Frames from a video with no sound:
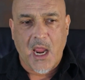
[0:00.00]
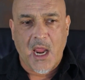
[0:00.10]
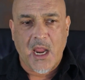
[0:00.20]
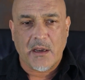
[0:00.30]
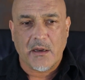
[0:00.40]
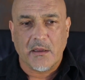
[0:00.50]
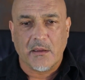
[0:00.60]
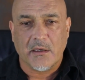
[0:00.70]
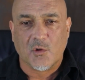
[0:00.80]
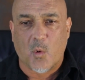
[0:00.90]
and
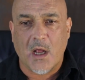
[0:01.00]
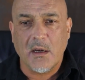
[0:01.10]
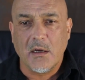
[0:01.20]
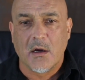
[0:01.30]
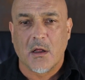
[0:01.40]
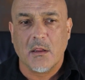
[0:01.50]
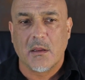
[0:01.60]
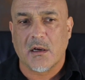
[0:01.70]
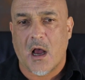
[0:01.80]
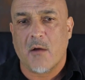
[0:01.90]
this one girl,
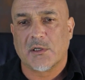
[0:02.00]
the guy